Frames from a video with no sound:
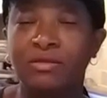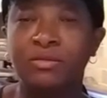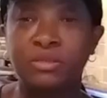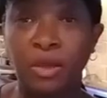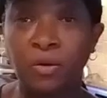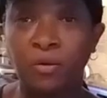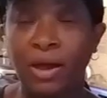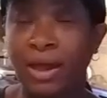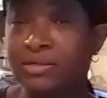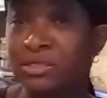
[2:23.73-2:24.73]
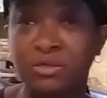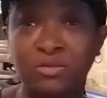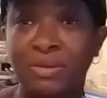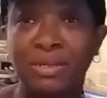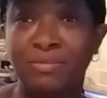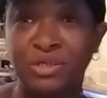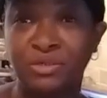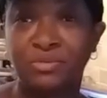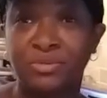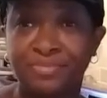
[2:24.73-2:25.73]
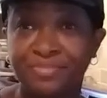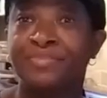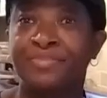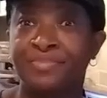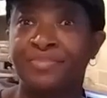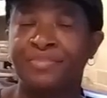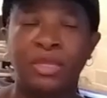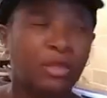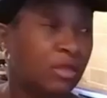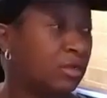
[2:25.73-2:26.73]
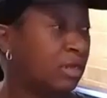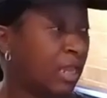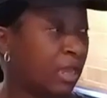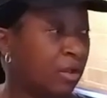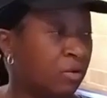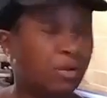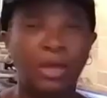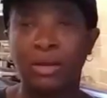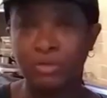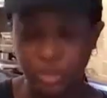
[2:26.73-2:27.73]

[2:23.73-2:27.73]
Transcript: So, I just use my lemon juice. Now, and I'll